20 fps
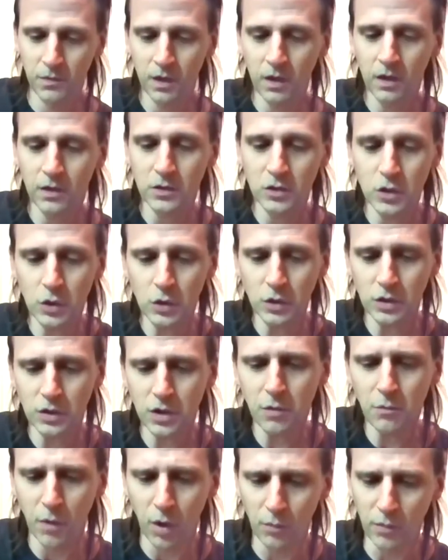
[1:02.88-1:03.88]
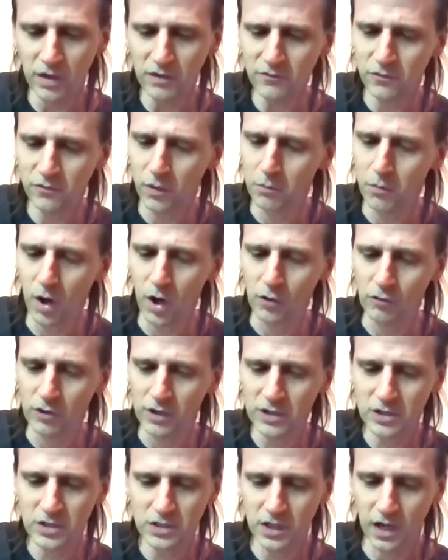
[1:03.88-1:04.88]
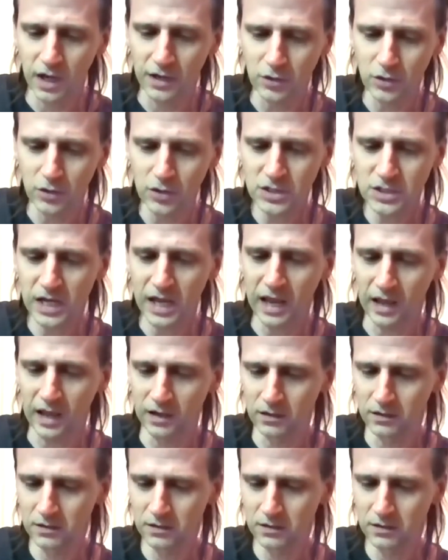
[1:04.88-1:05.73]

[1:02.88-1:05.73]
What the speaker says: It took a moment for Margaret to understand.